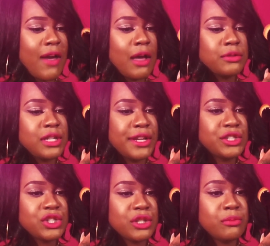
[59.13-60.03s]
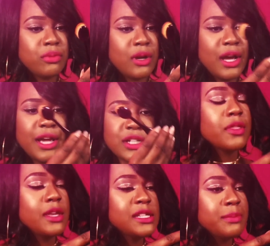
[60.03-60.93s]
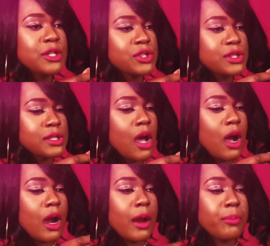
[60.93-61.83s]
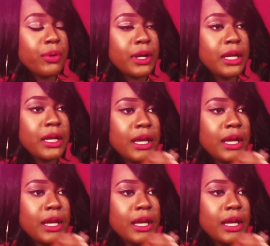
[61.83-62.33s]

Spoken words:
foundation brush. These brushes are pretty